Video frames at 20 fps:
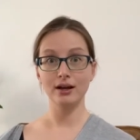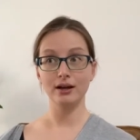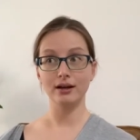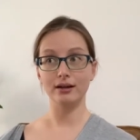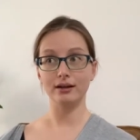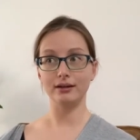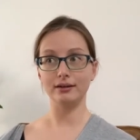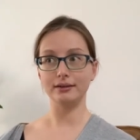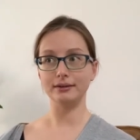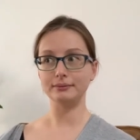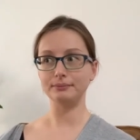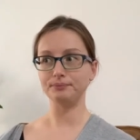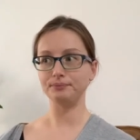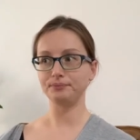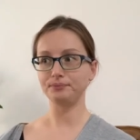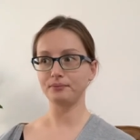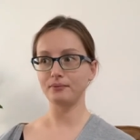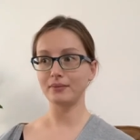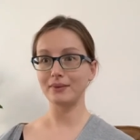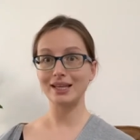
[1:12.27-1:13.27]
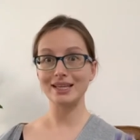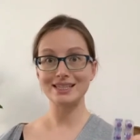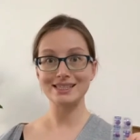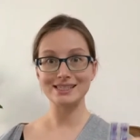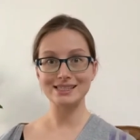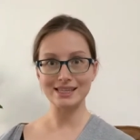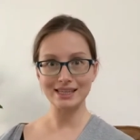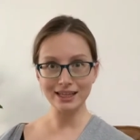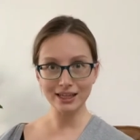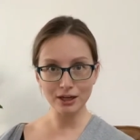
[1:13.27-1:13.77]
um,
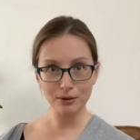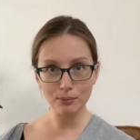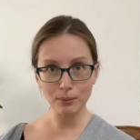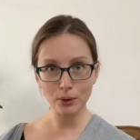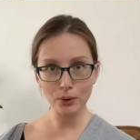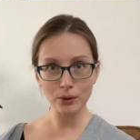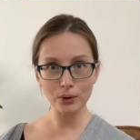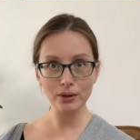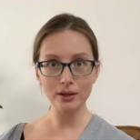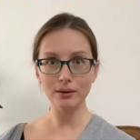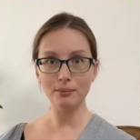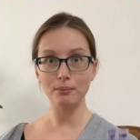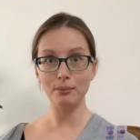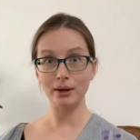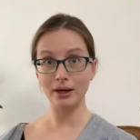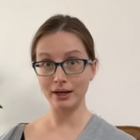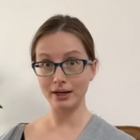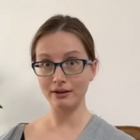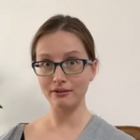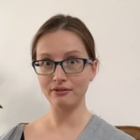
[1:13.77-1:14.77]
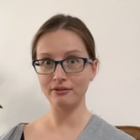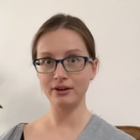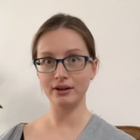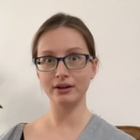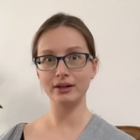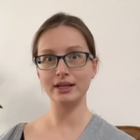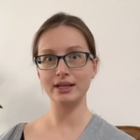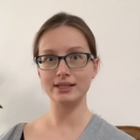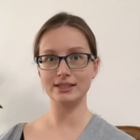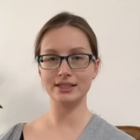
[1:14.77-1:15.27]
sink bowl, but
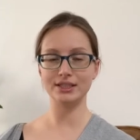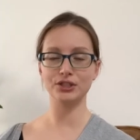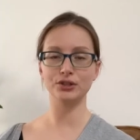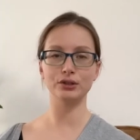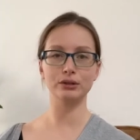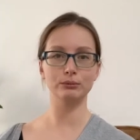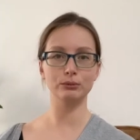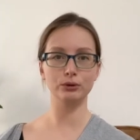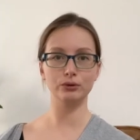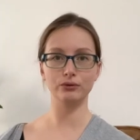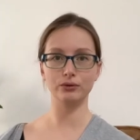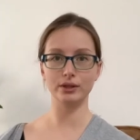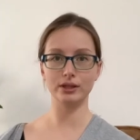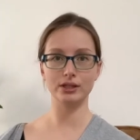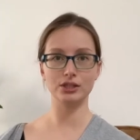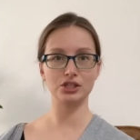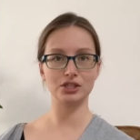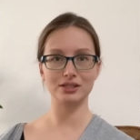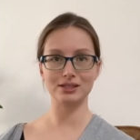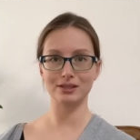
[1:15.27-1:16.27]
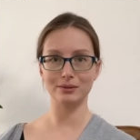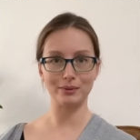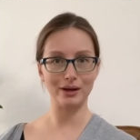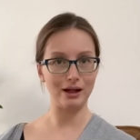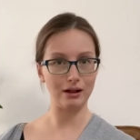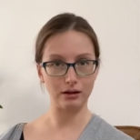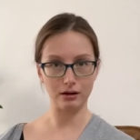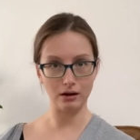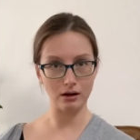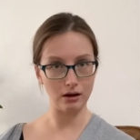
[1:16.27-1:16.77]
very easy to remove with just some
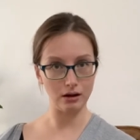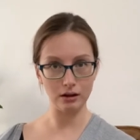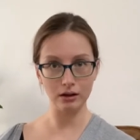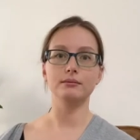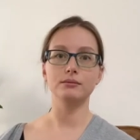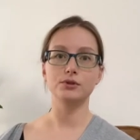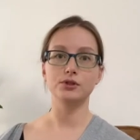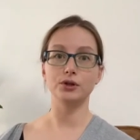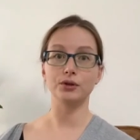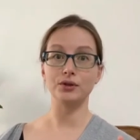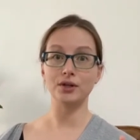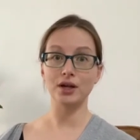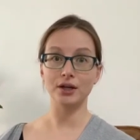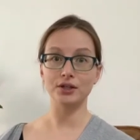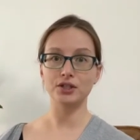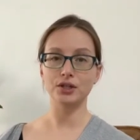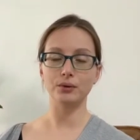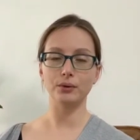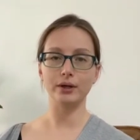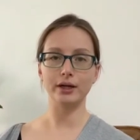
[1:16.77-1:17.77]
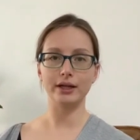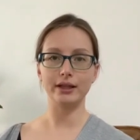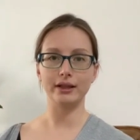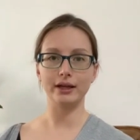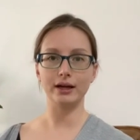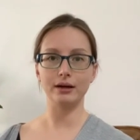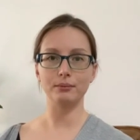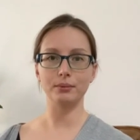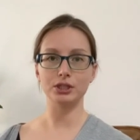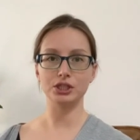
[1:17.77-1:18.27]
alcohol. So not to worry
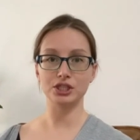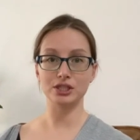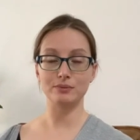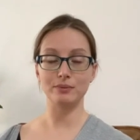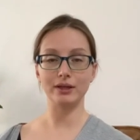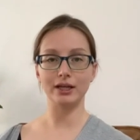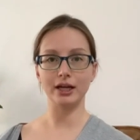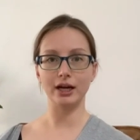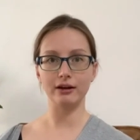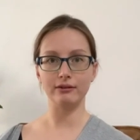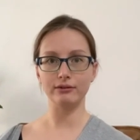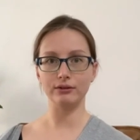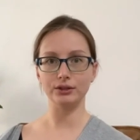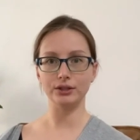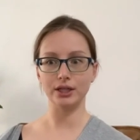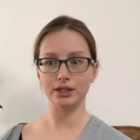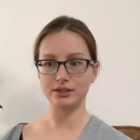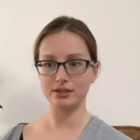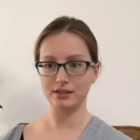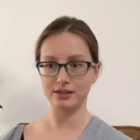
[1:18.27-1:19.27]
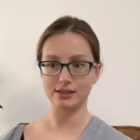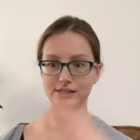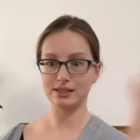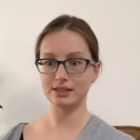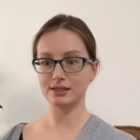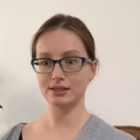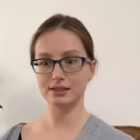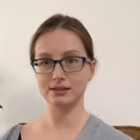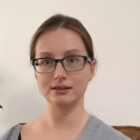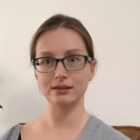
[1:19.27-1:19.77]
there, but just be careful not to
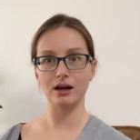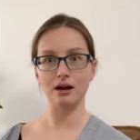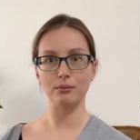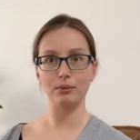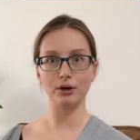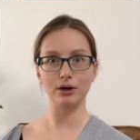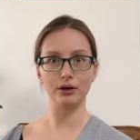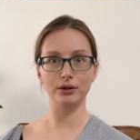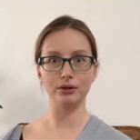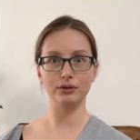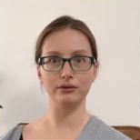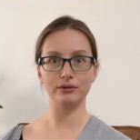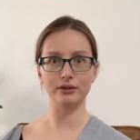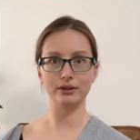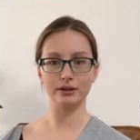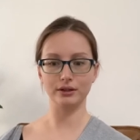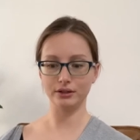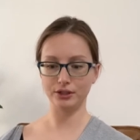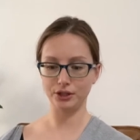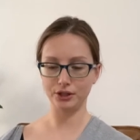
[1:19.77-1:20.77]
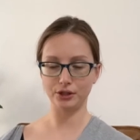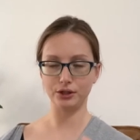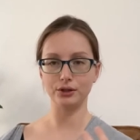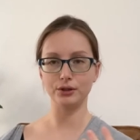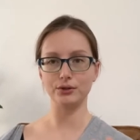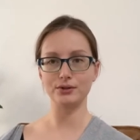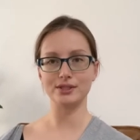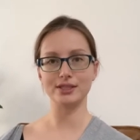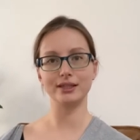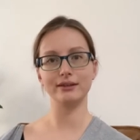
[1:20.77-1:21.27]
slobber all over your
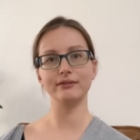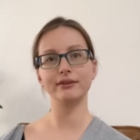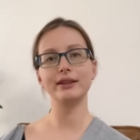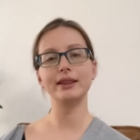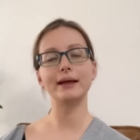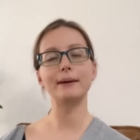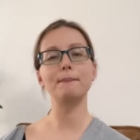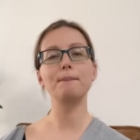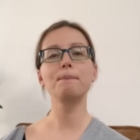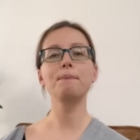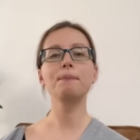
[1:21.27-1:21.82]
clothes and everything.